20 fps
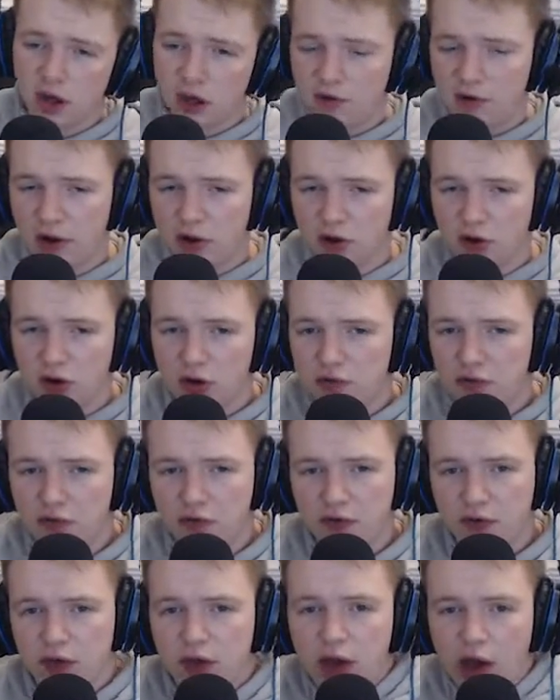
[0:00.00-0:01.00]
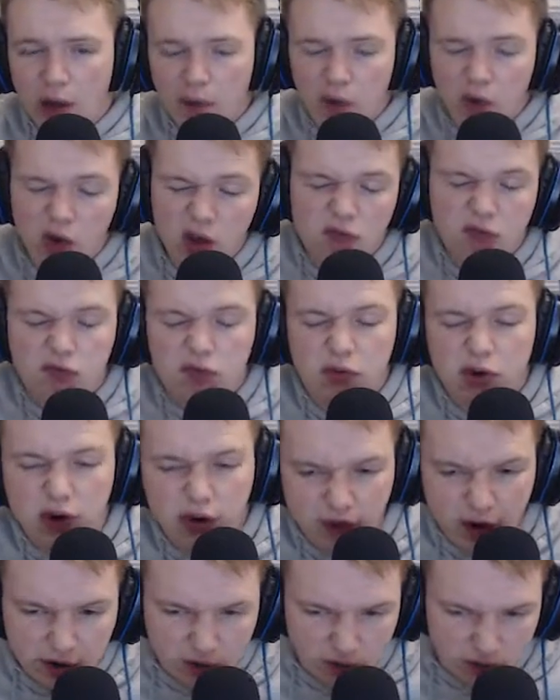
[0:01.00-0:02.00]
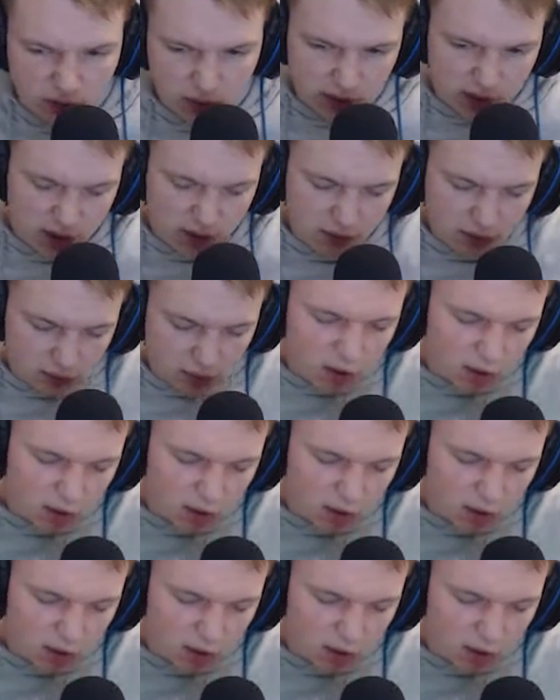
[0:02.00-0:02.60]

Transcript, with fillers: I've clicked on everything. I'm not even really rage quitting it.